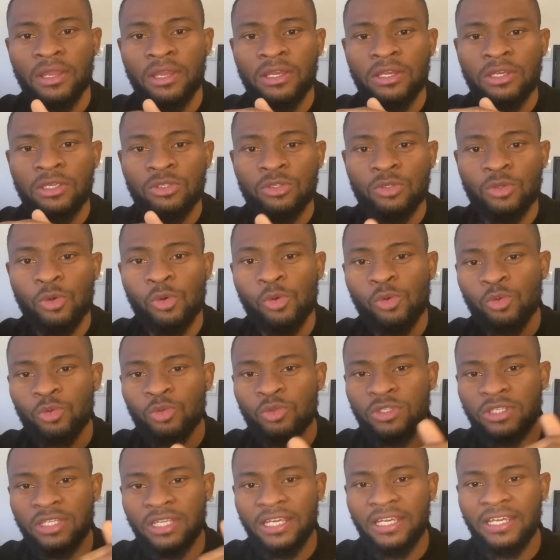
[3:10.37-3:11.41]

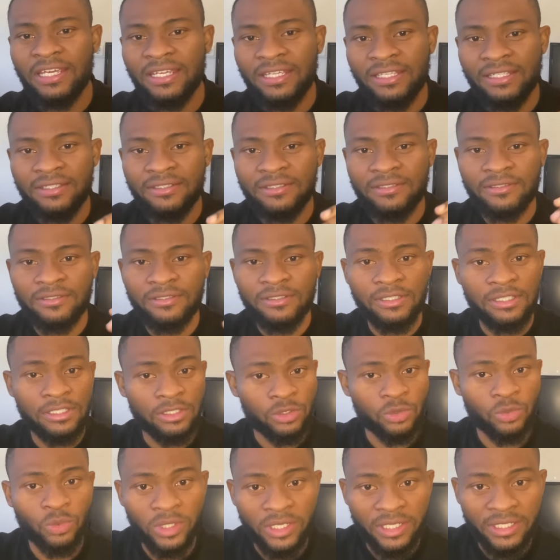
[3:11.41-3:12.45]
schools in
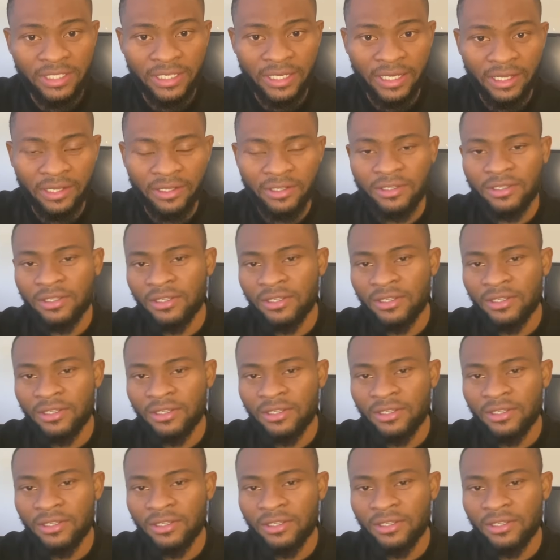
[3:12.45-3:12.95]
Lithuania,